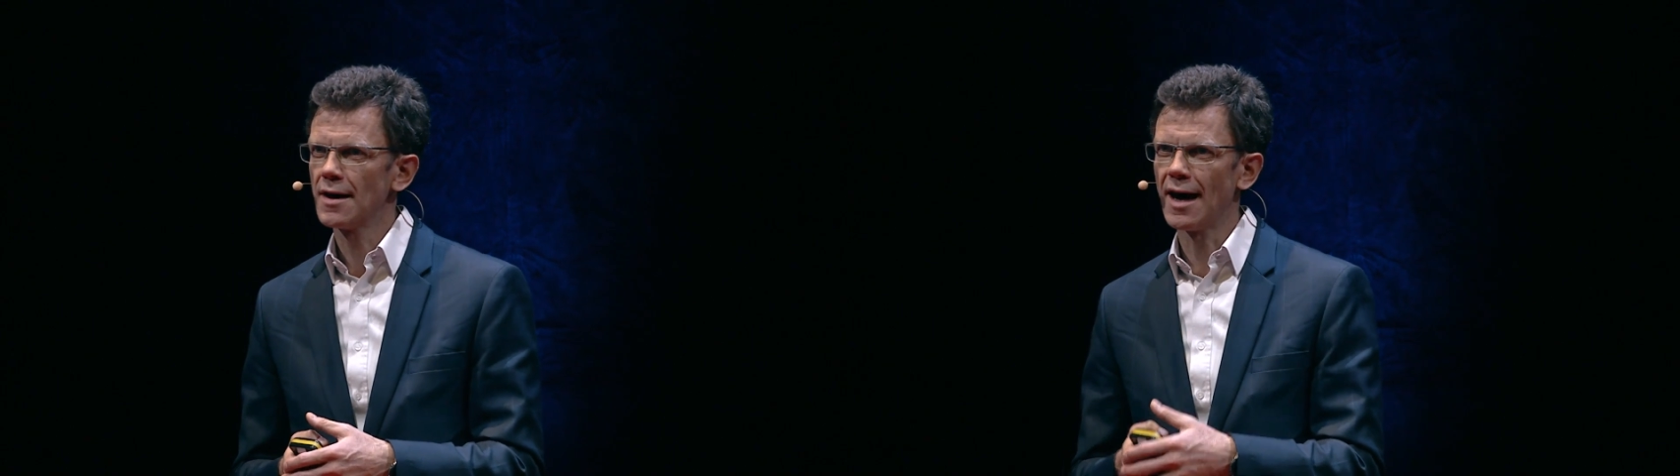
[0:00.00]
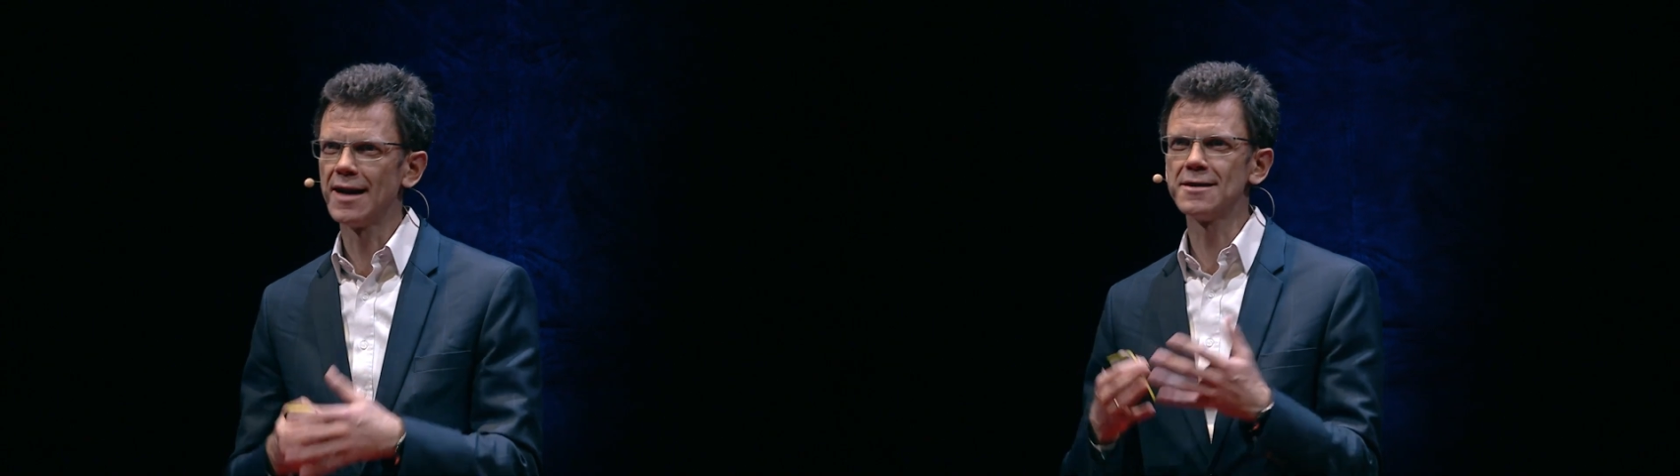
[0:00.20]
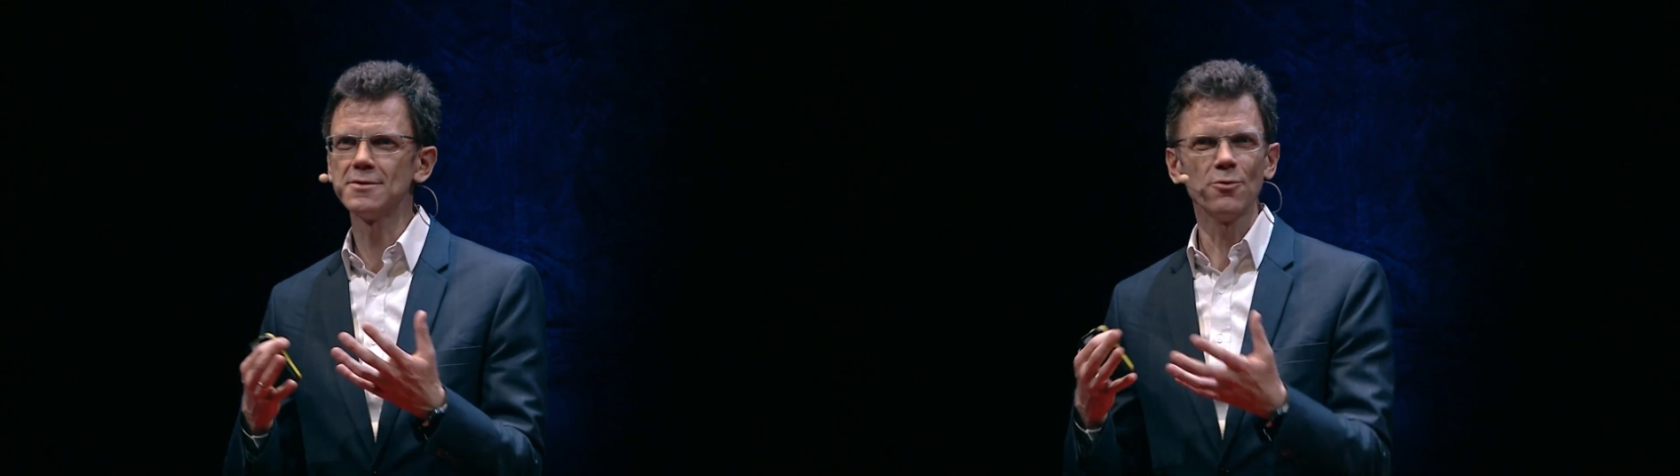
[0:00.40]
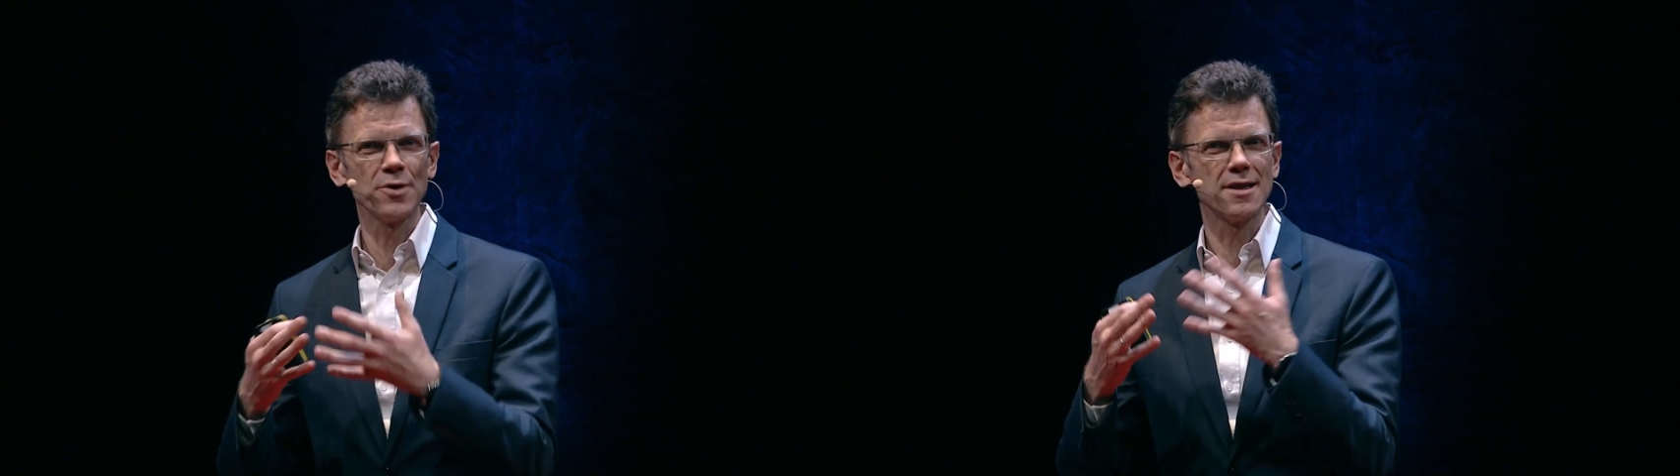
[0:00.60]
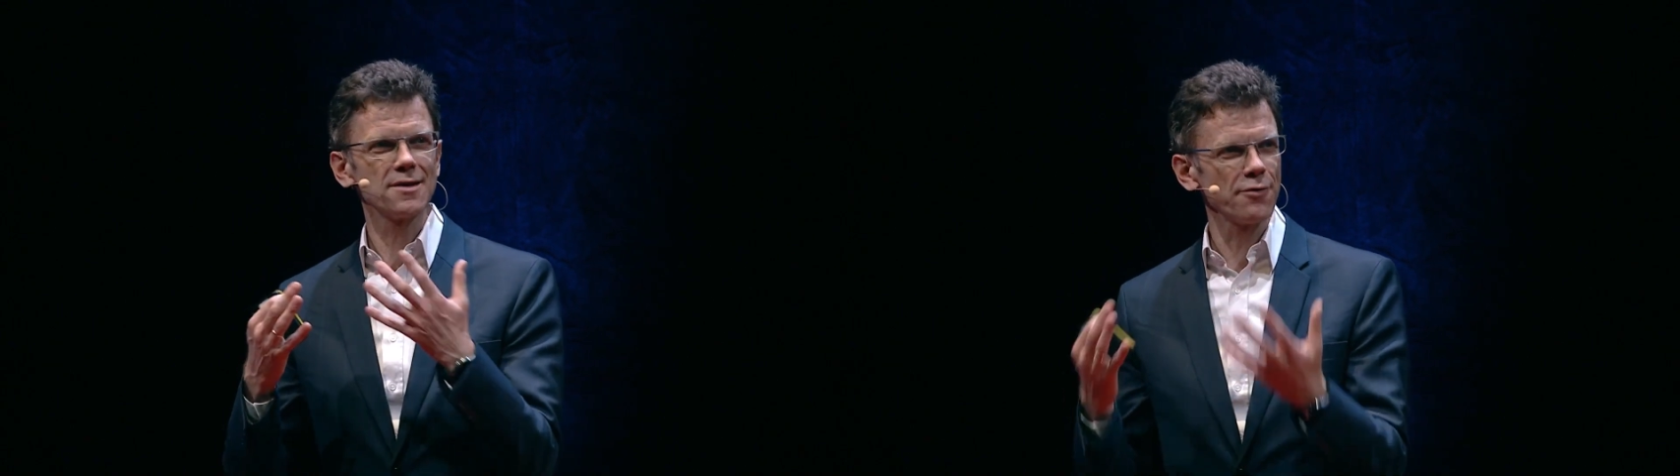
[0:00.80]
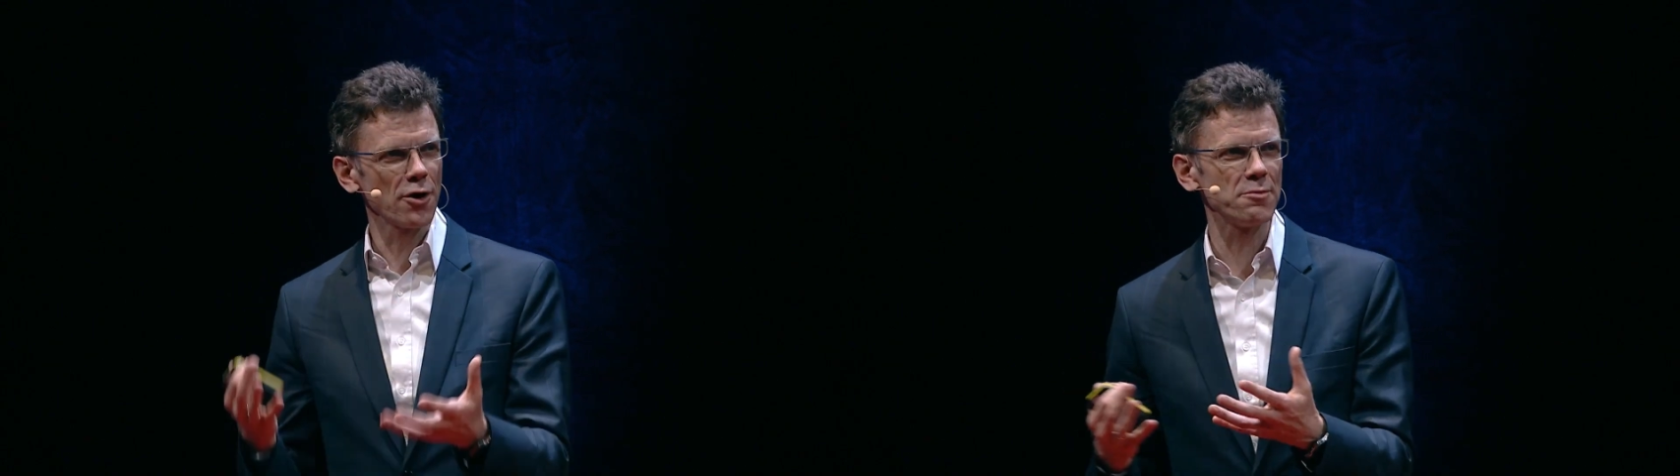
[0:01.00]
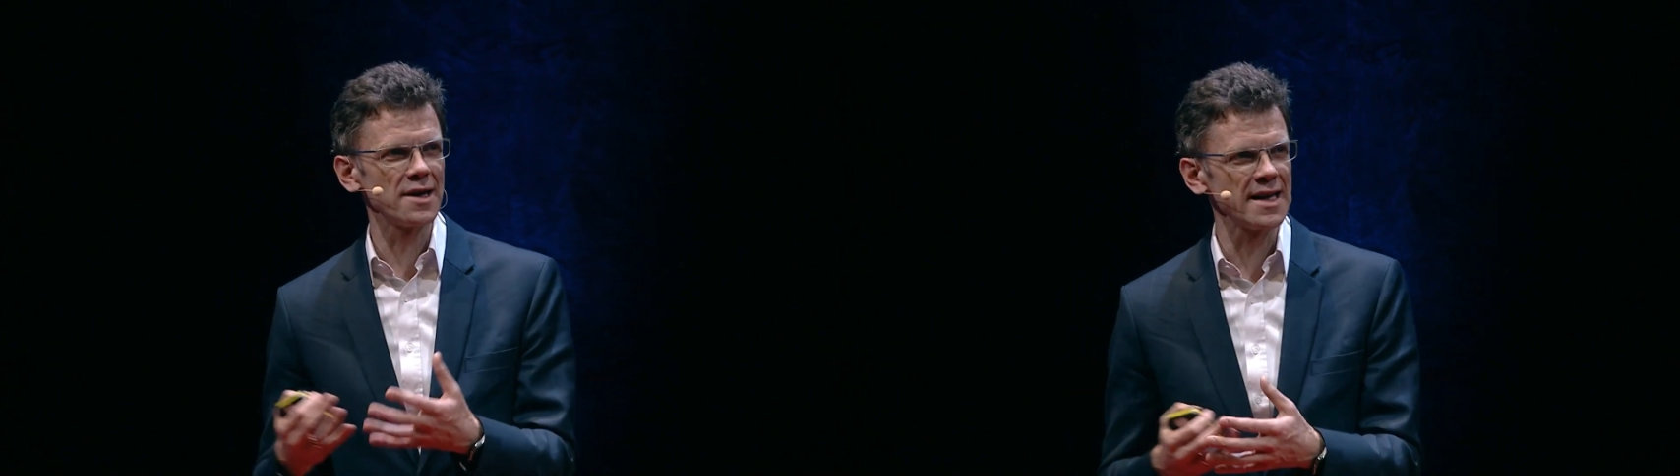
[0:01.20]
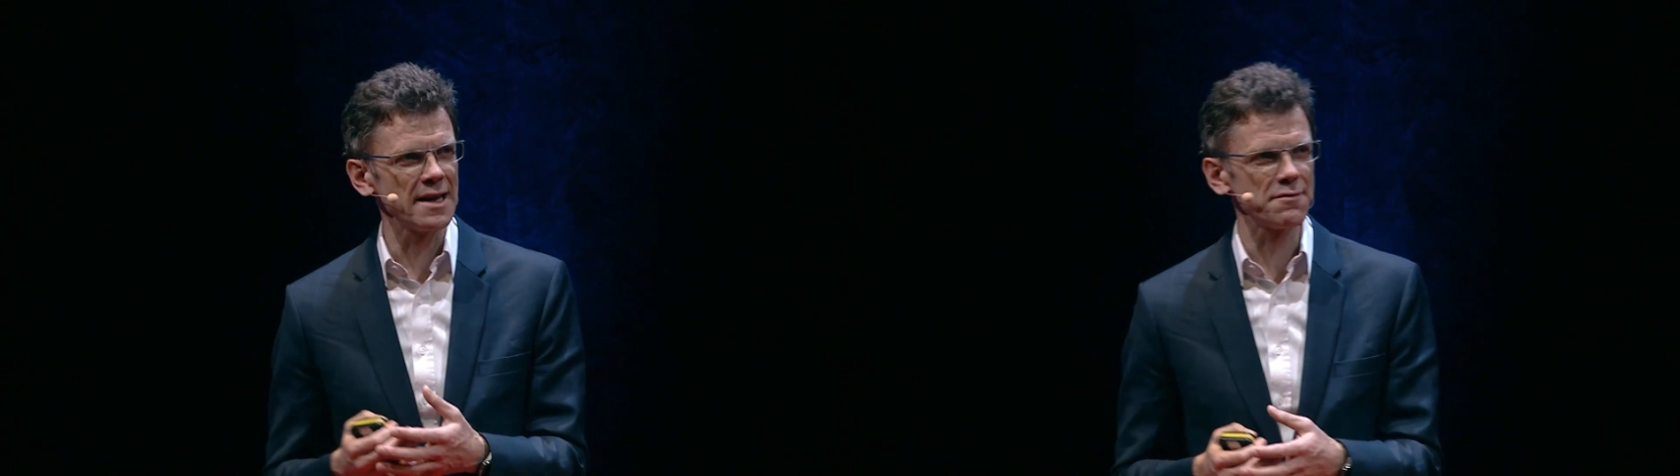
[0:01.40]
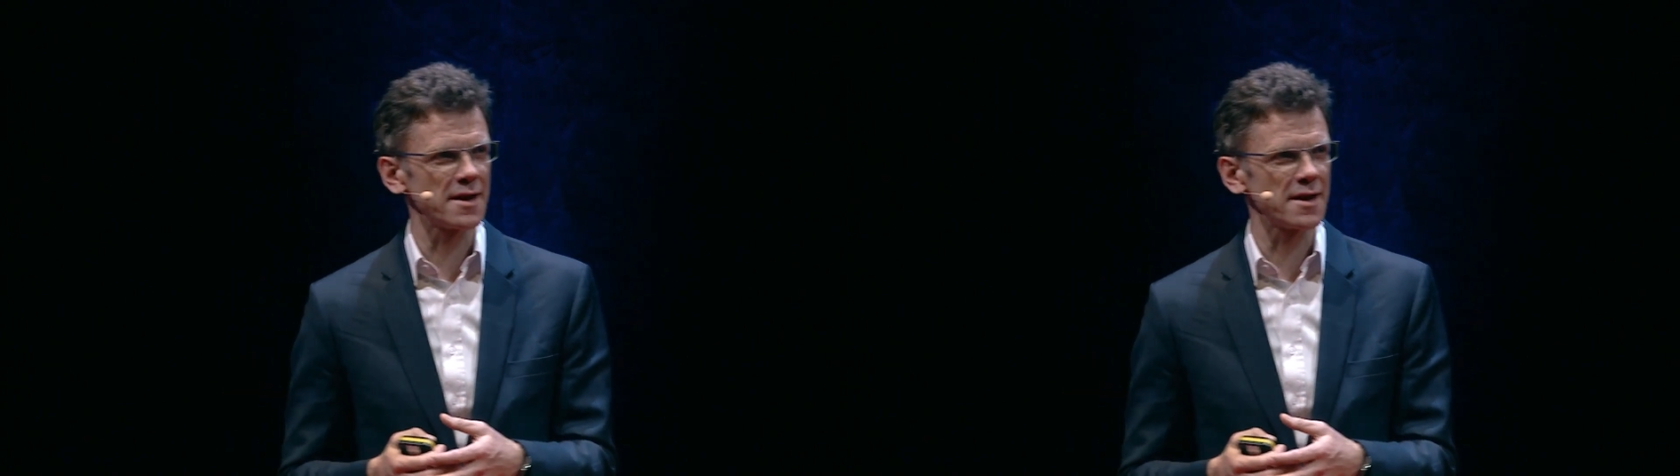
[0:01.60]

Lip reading: And with the firm belief